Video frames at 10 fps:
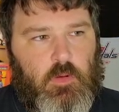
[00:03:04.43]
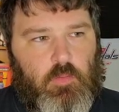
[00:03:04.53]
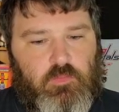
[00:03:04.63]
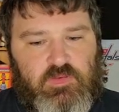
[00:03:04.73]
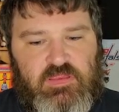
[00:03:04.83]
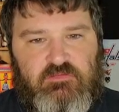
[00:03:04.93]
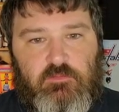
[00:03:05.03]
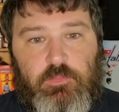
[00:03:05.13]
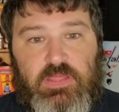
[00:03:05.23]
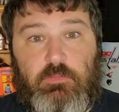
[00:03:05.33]
will need to
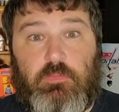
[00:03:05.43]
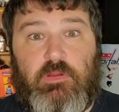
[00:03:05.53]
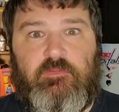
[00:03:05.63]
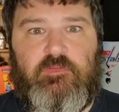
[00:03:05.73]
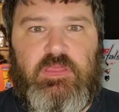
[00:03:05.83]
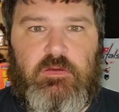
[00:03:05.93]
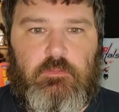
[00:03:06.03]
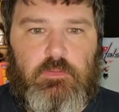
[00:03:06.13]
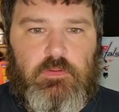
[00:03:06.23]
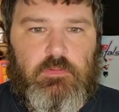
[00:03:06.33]
be
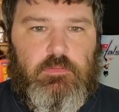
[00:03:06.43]
revealed.